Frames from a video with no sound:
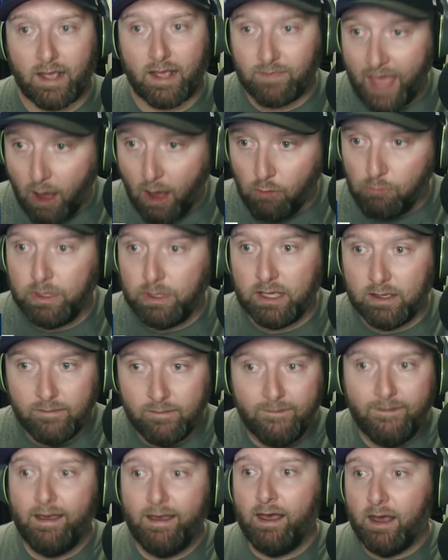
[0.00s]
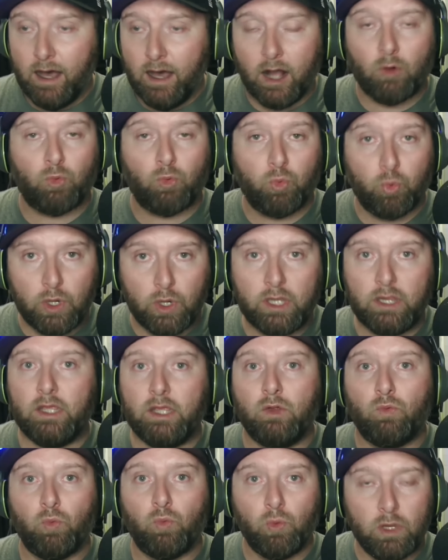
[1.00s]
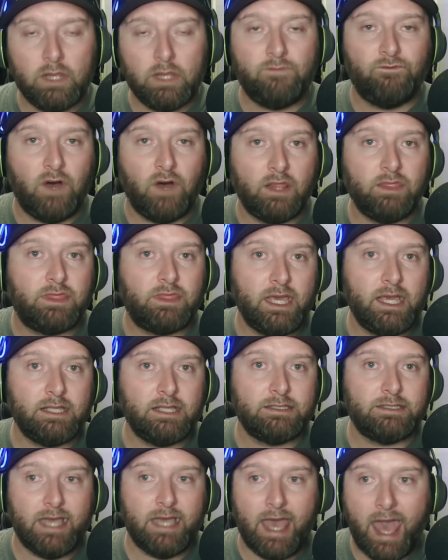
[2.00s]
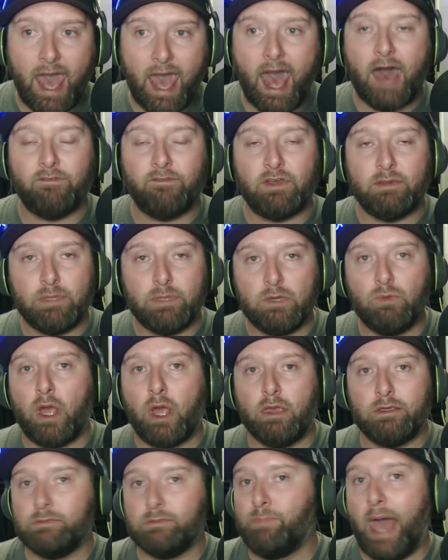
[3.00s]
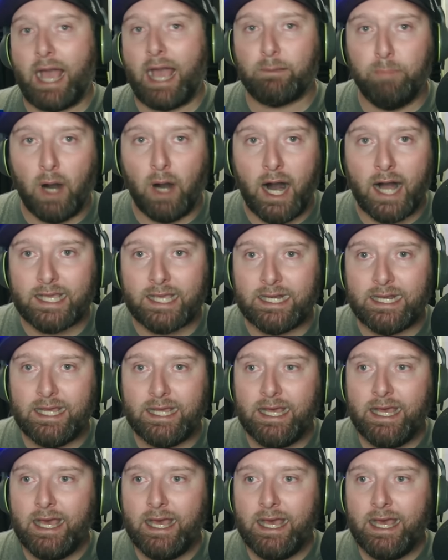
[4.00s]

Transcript: And that would be a really, really fun thing to have in BYU's back pocket.